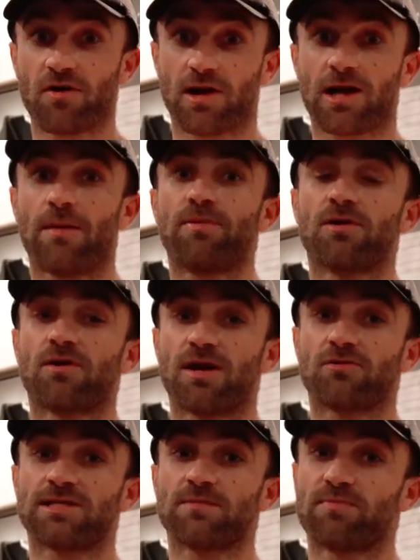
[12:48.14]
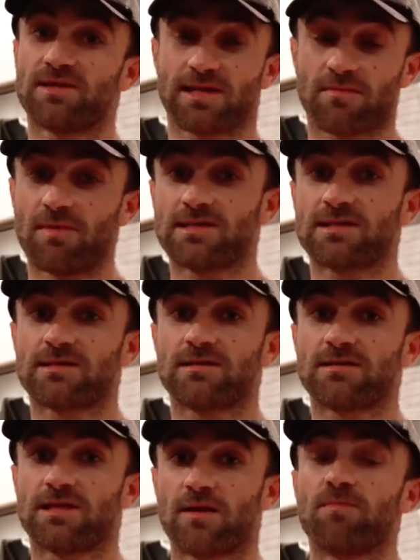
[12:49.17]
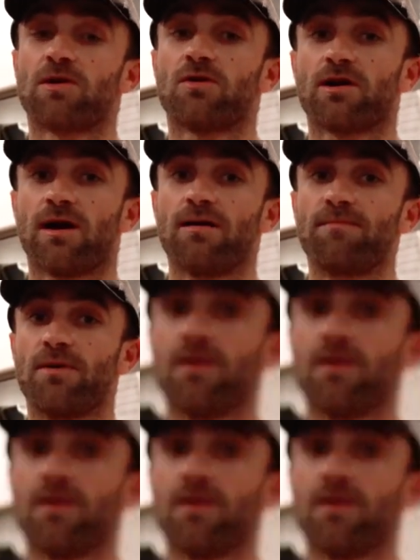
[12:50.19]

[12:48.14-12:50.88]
got a couple great recipes that my sisters helped me cook up,